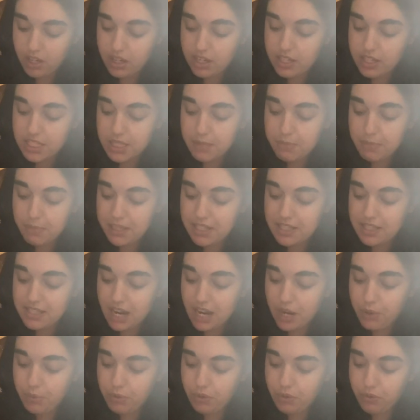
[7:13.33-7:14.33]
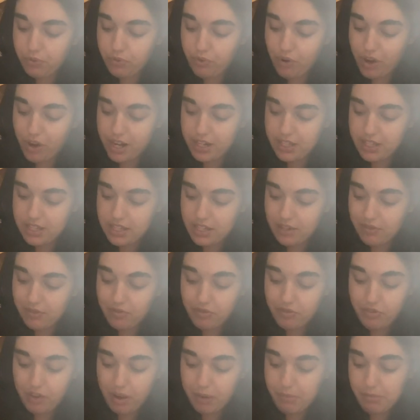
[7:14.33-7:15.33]
Spend time with friends and
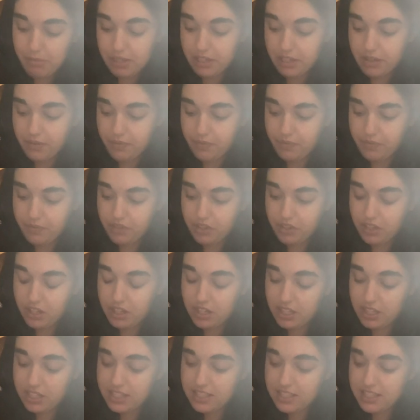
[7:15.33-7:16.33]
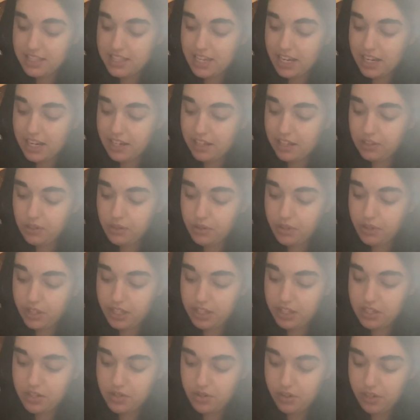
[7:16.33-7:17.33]
family. Take a look
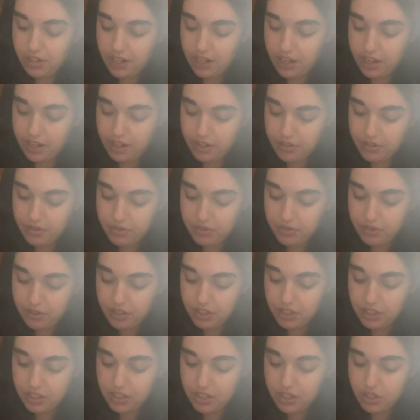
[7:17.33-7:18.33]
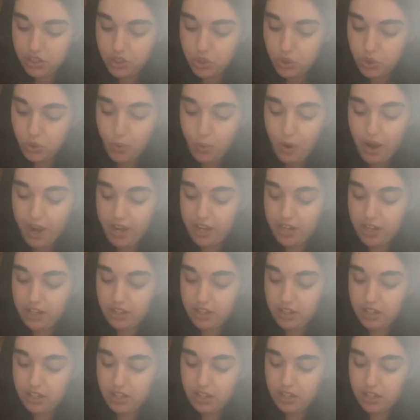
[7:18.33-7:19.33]
at your life in a new way.
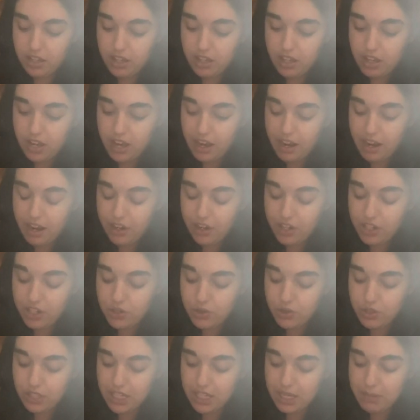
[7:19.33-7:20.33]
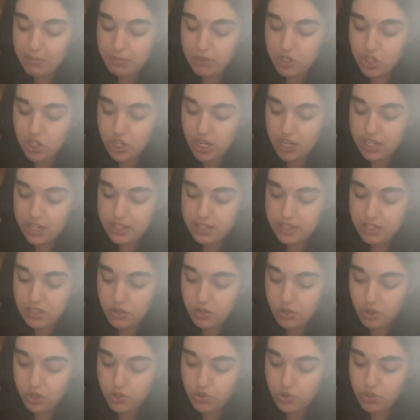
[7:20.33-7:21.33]
How can you keep chasing
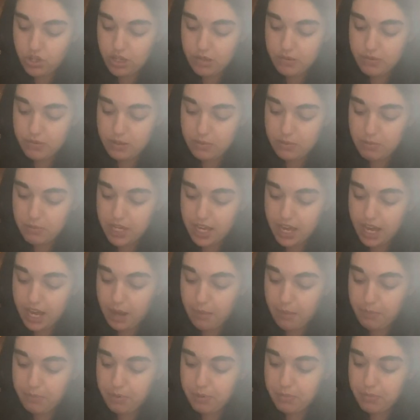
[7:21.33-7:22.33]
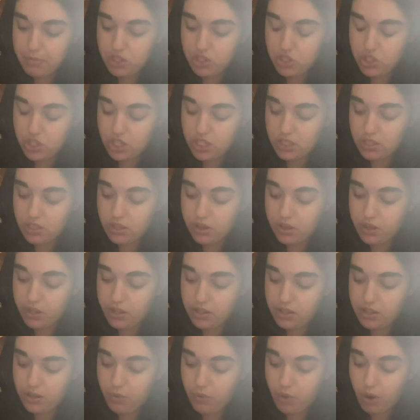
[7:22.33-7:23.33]
your dreams, be happy but change
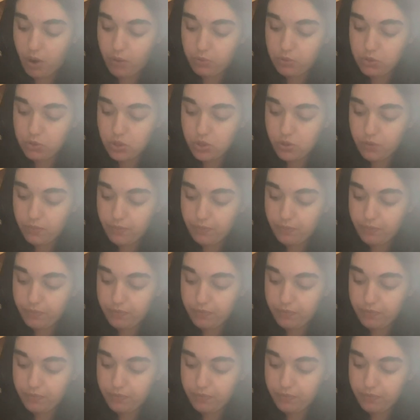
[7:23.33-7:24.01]
things around you?